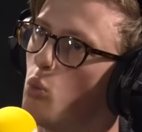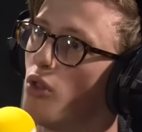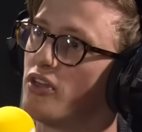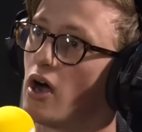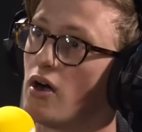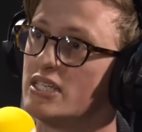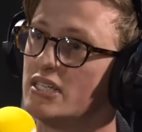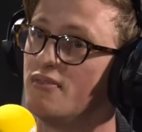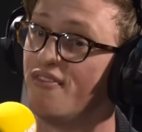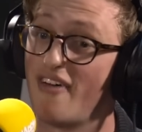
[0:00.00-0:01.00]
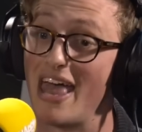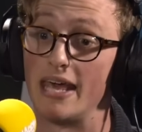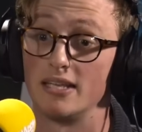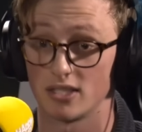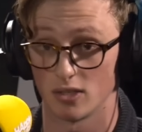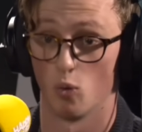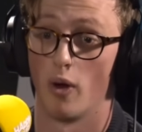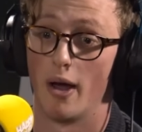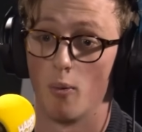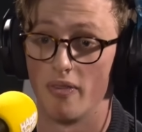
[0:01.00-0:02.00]
what the guys in Venice
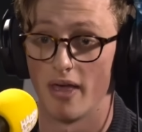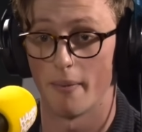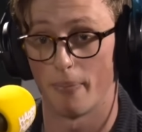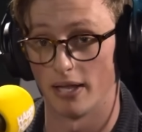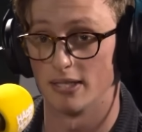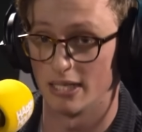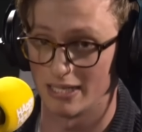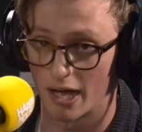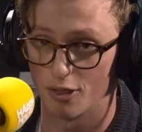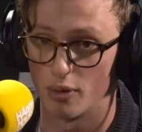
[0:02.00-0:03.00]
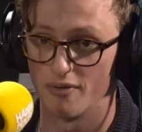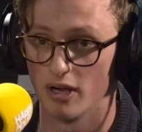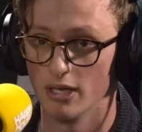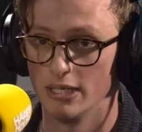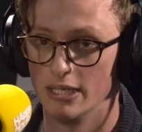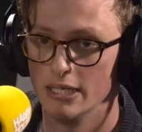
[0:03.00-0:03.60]
wear when they're punting down the river.